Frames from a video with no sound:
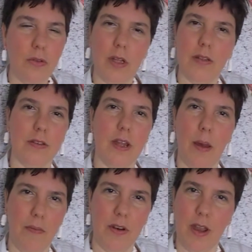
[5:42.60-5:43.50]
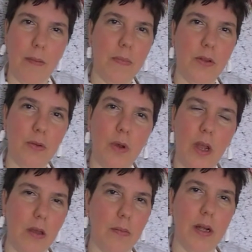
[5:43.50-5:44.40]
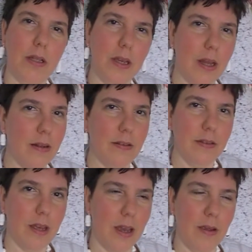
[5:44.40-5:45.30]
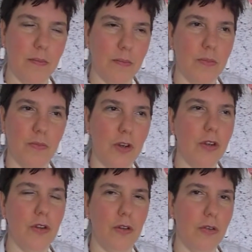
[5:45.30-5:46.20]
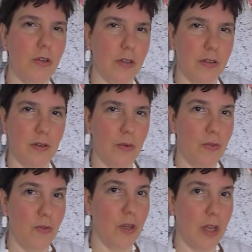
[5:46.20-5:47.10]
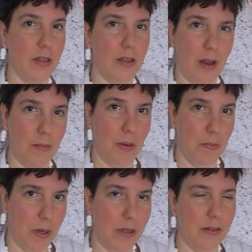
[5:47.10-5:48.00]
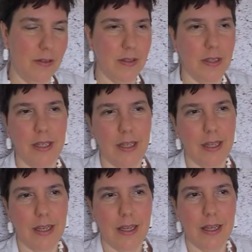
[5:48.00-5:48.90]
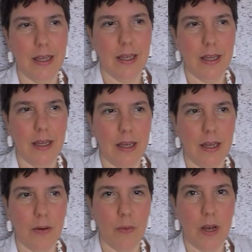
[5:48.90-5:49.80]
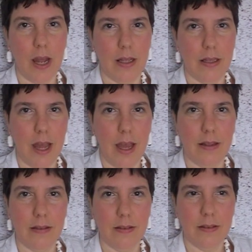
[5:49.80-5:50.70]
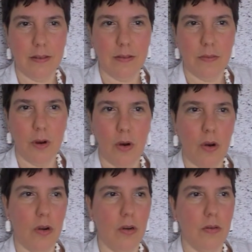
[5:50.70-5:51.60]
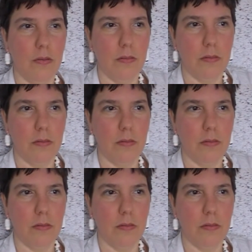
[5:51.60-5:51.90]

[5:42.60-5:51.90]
does it ever happen to anybody else? I'm very curious, so if you can tell me, please. When I dance, or